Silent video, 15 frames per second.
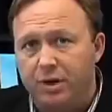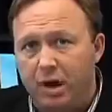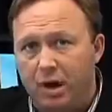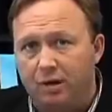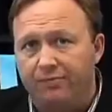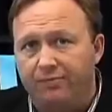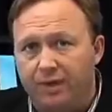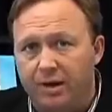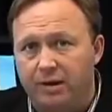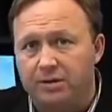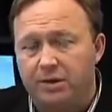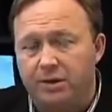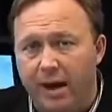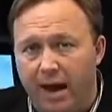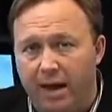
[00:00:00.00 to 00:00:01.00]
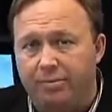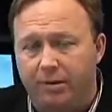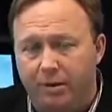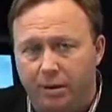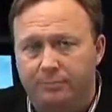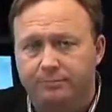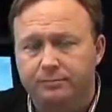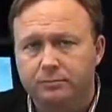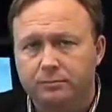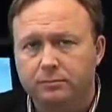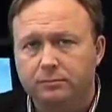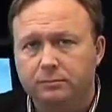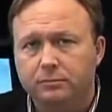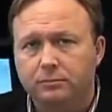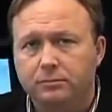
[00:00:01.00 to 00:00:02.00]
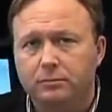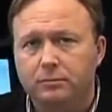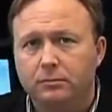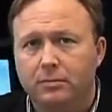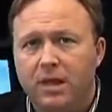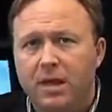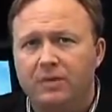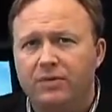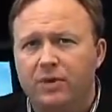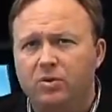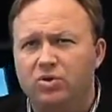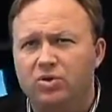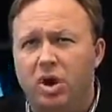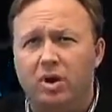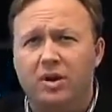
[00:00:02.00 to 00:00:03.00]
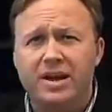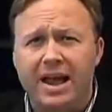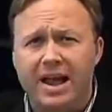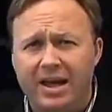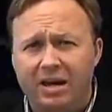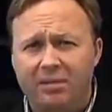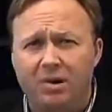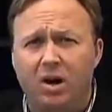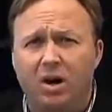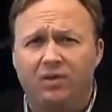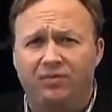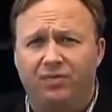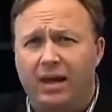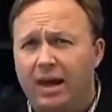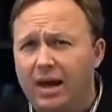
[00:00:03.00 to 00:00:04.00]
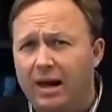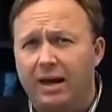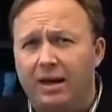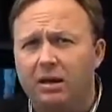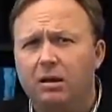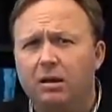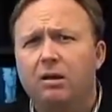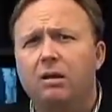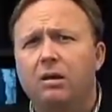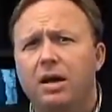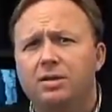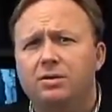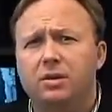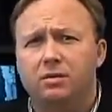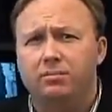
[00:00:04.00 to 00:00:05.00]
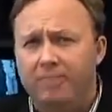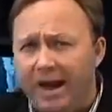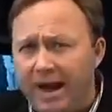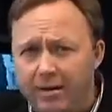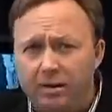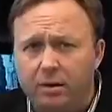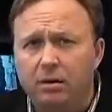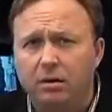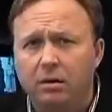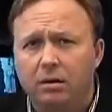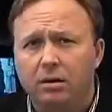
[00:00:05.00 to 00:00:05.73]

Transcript: our funds and capital. They have used our name and our flag as their banner